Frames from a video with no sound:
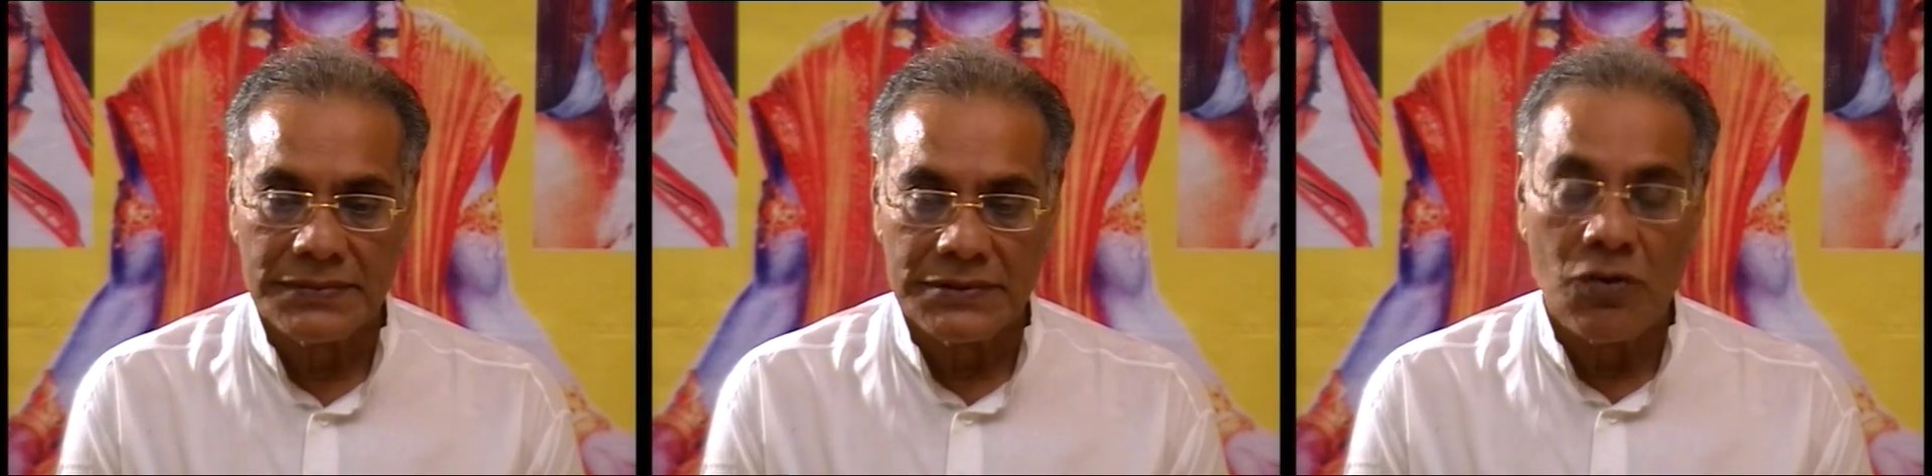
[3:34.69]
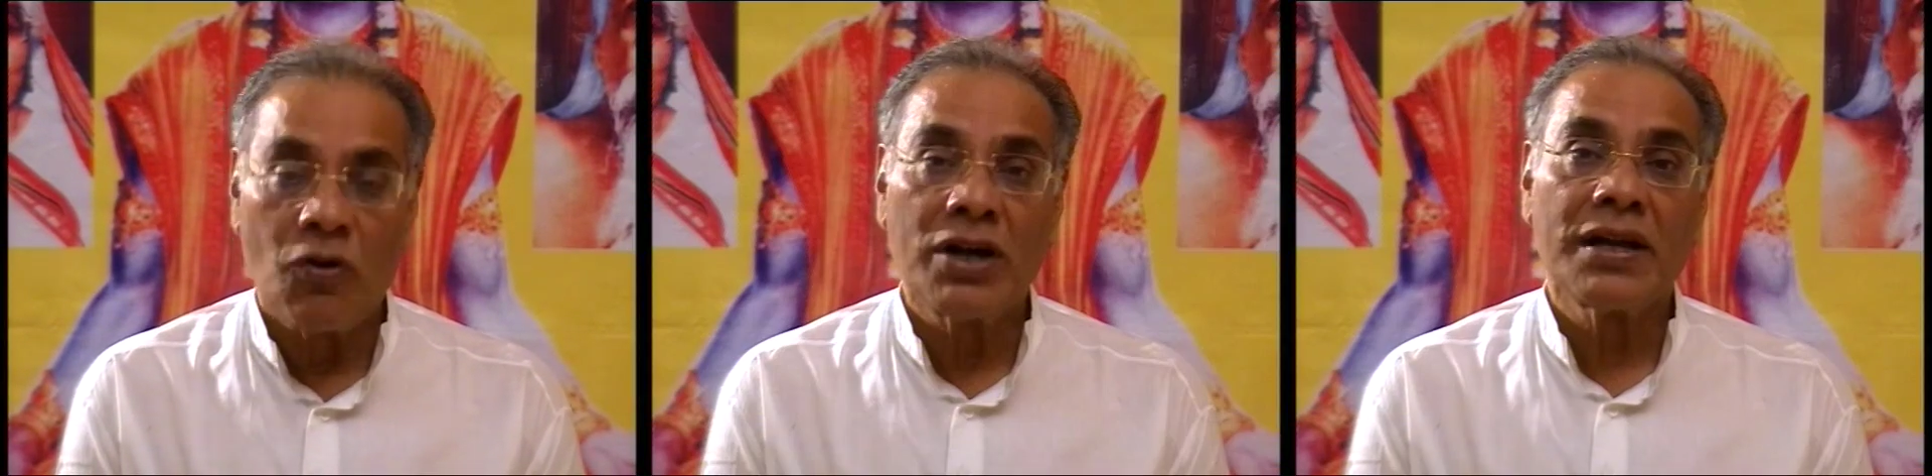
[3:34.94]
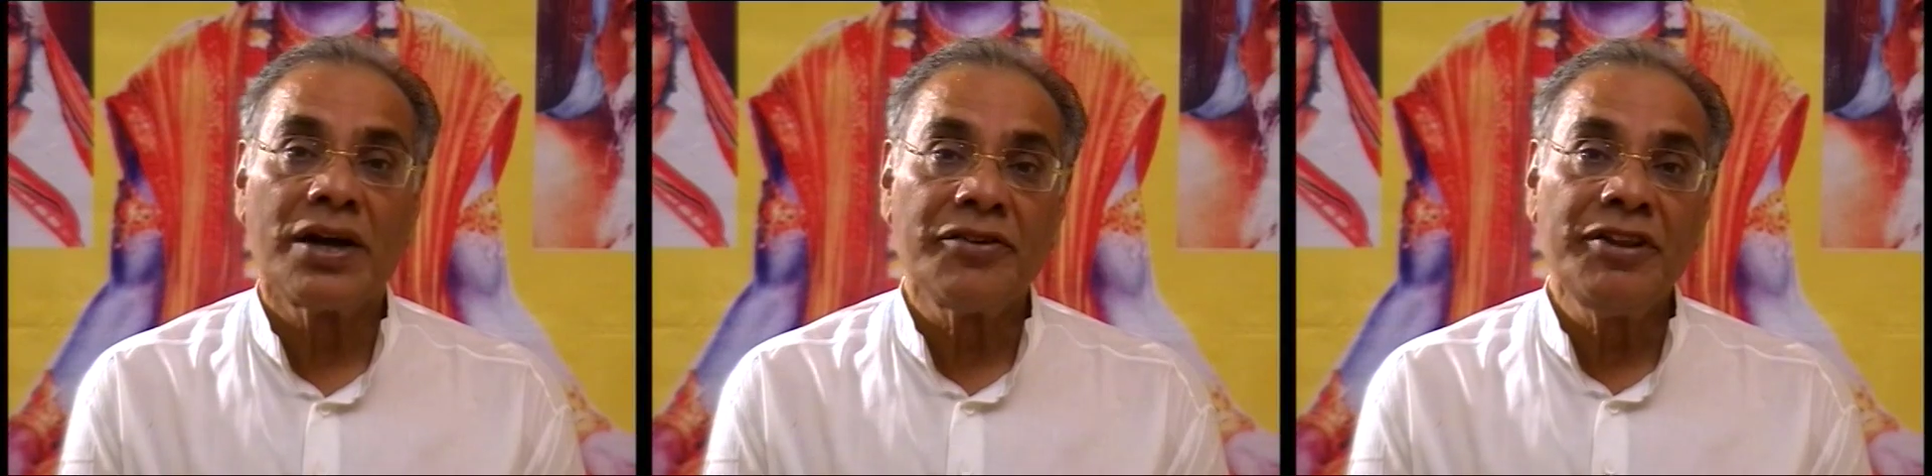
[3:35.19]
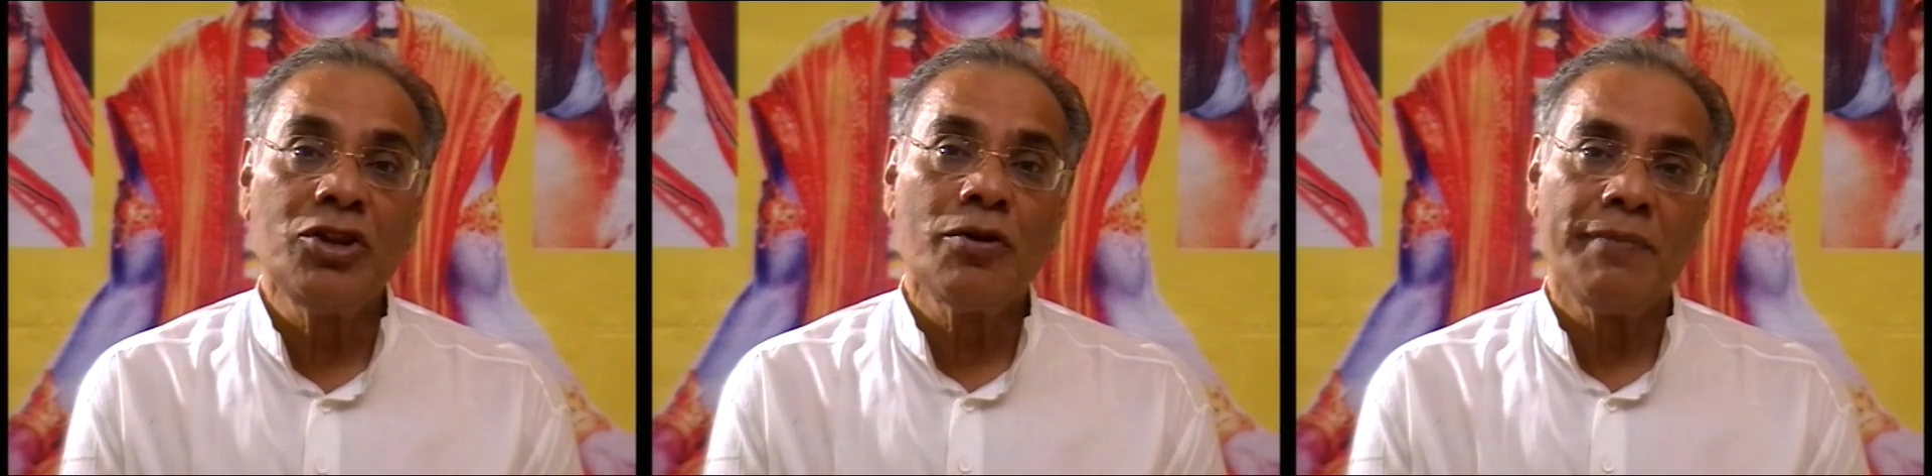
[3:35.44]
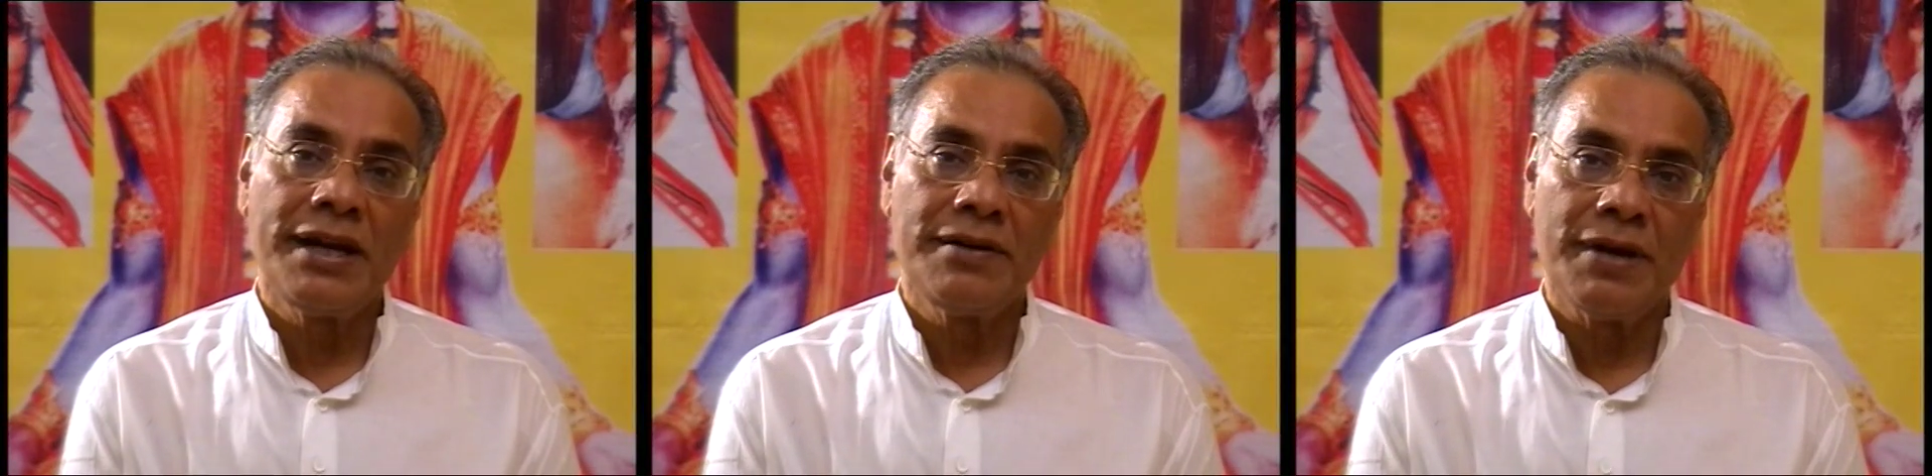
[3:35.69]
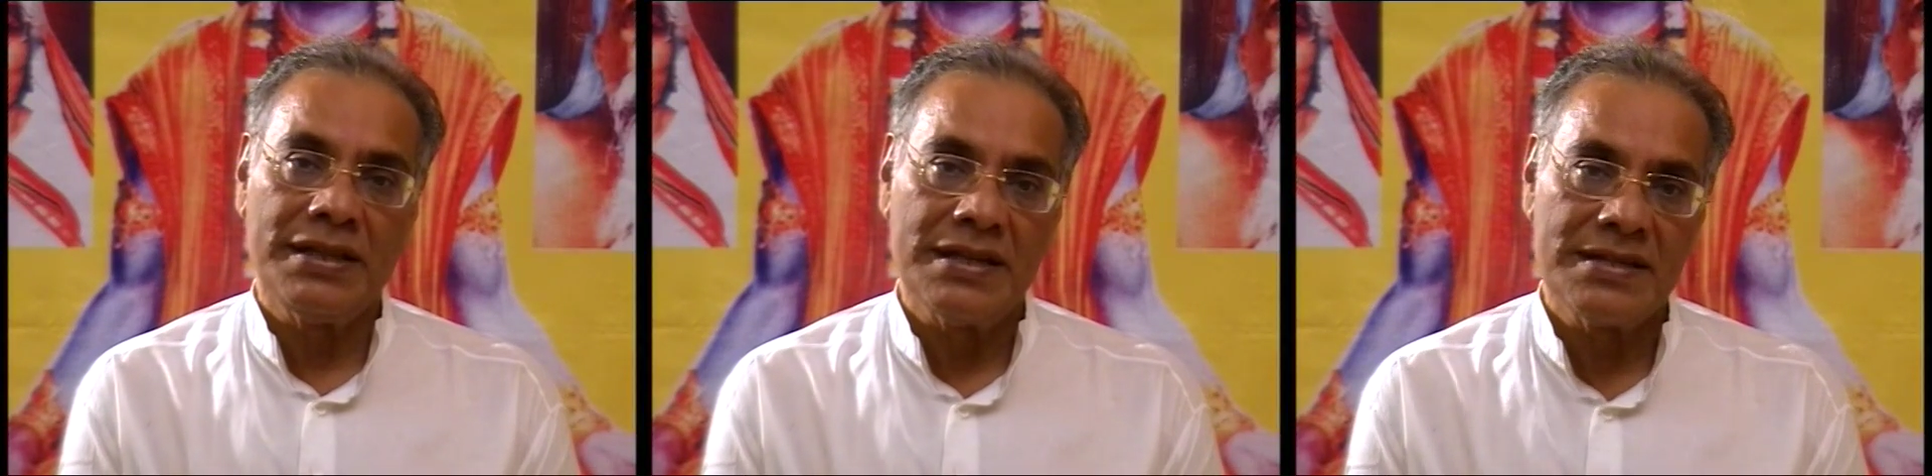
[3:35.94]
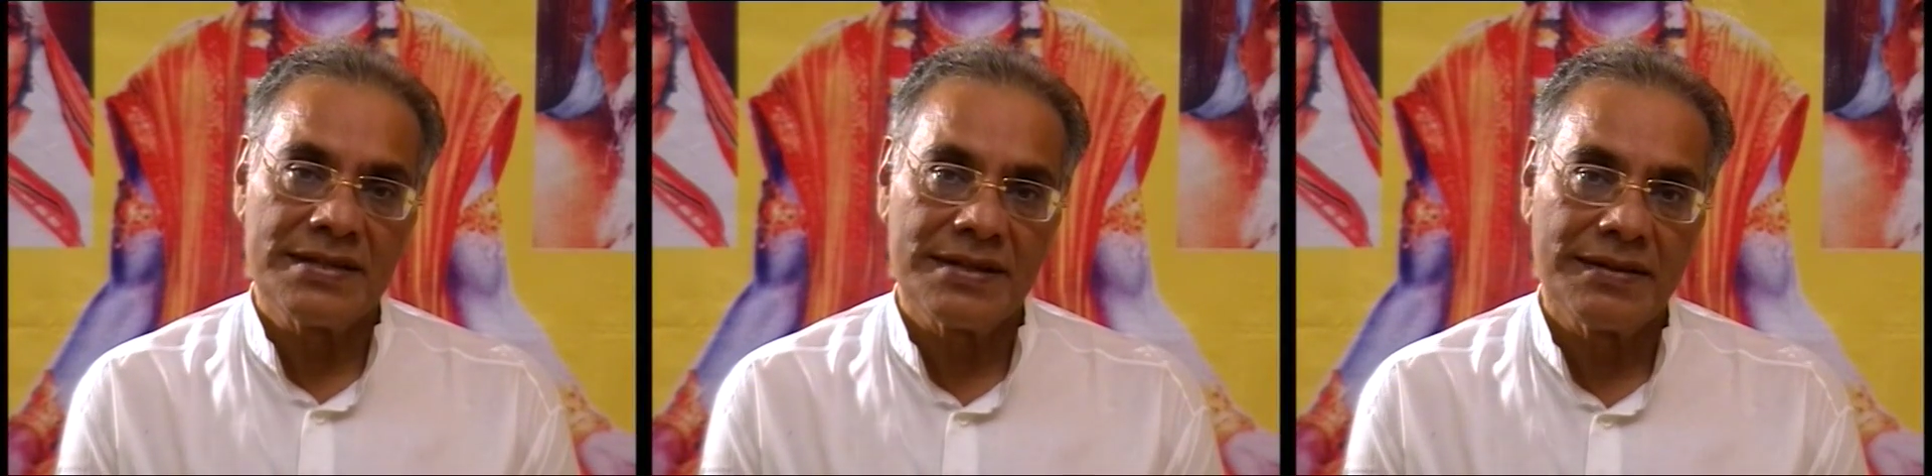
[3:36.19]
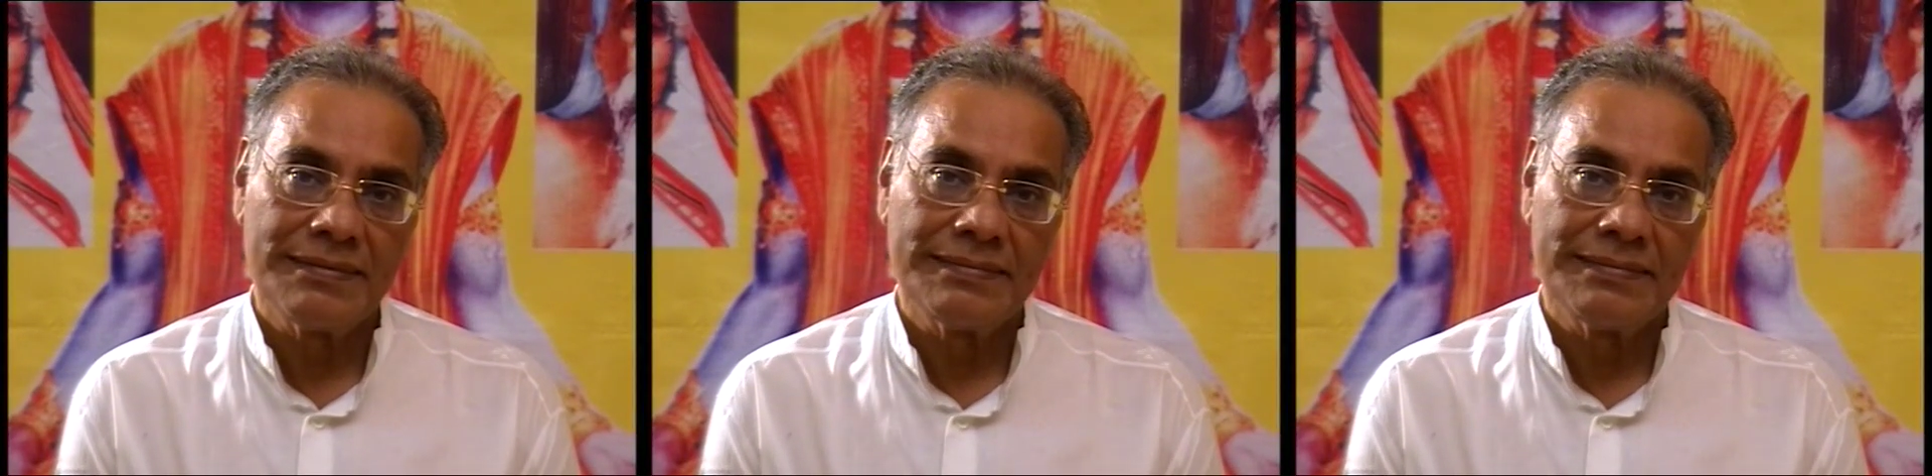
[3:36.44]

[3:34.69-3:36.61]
what Aurobindo meant by this.